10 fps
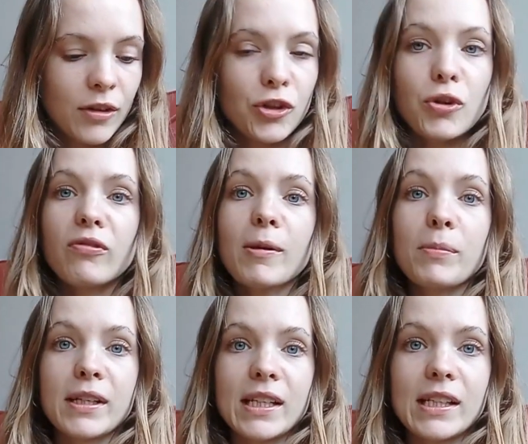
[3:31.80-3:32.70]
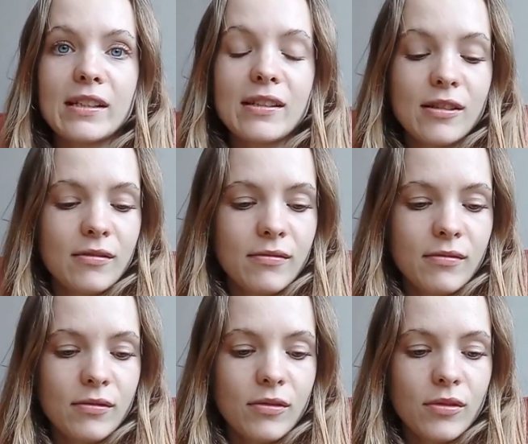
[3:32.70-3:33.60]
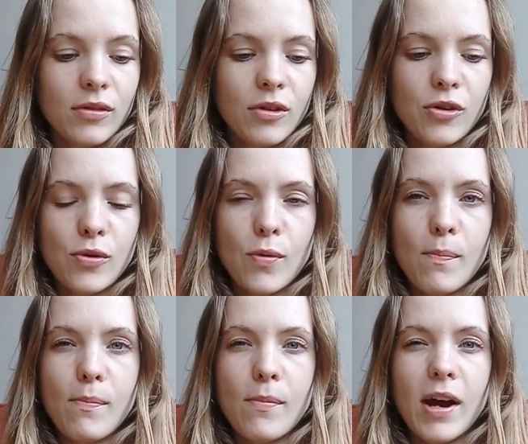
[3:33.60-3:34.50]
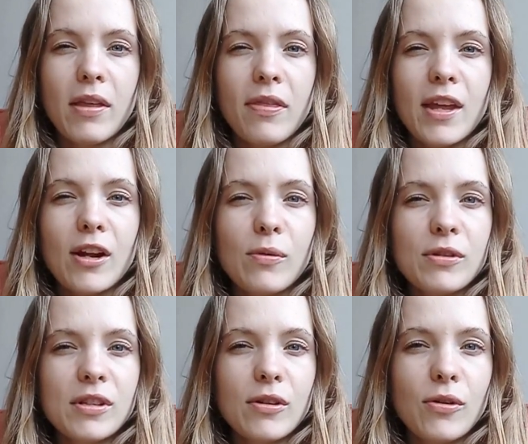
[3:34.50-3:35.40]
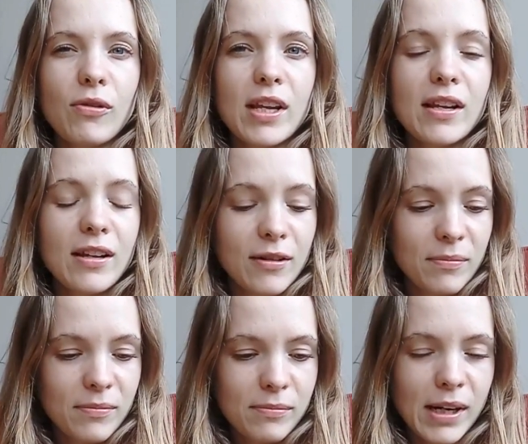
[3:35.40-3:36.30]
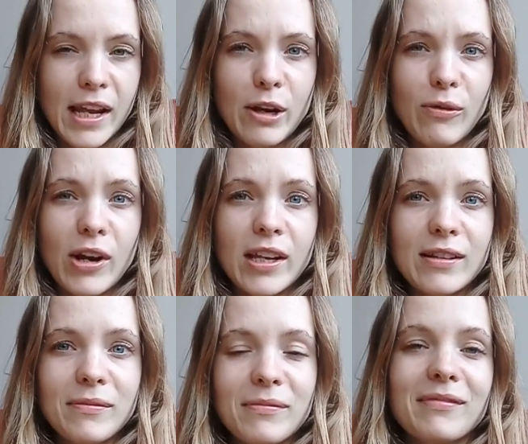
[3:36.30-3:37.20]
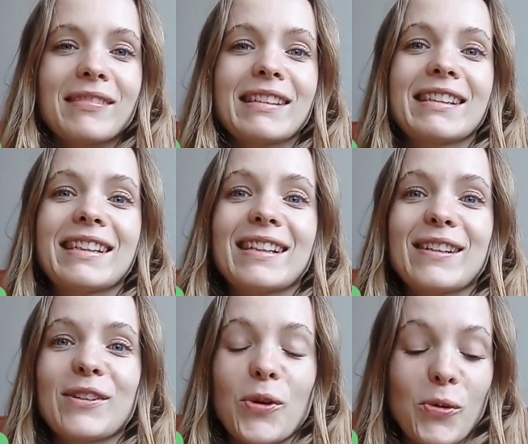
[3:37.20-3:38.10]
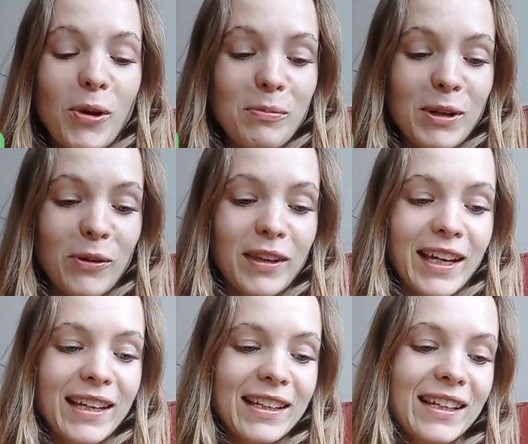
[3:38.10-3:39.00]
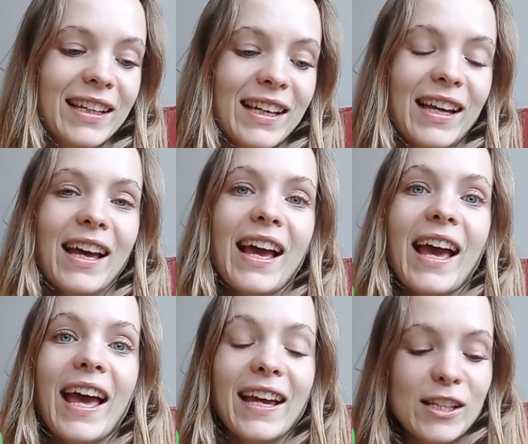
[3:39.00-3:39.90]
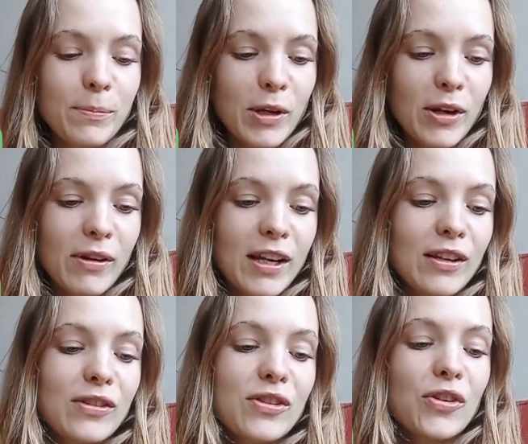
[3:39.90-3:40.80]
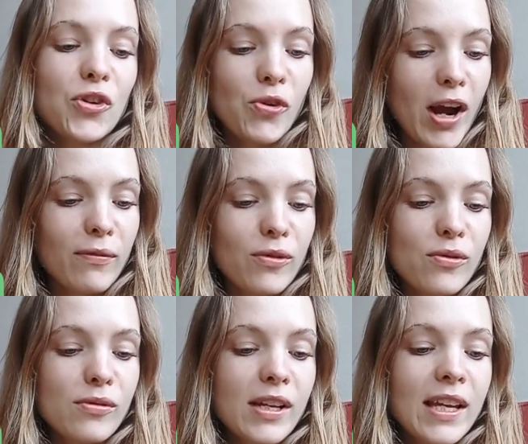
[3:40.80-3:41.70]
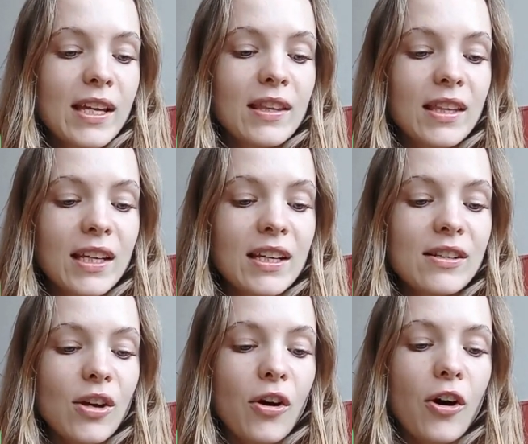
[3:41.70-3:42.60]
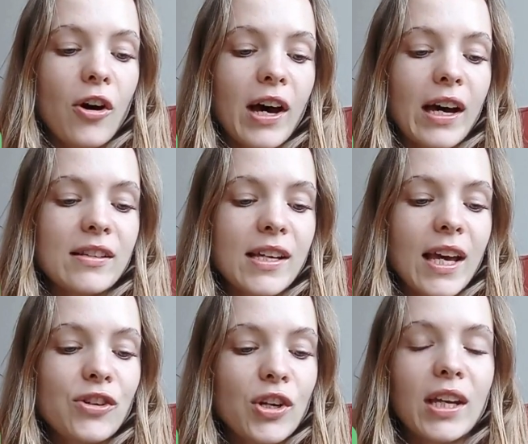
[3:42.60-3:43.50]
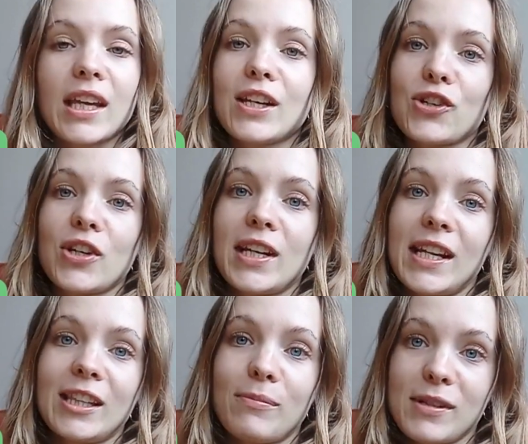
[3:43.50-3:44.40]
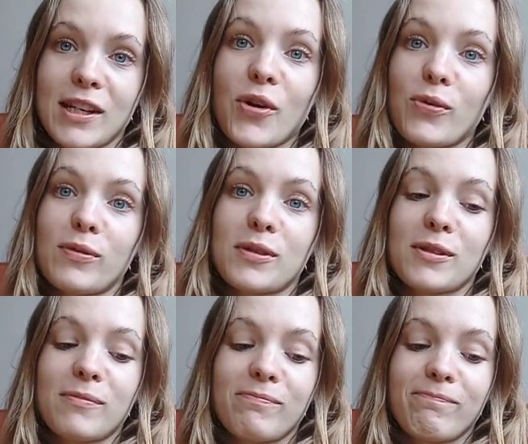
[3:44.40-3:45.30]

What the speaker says: Euripides, whom I think was a Greek playwright. Don't quote me on that. Experience, travel, these are as education in themselves.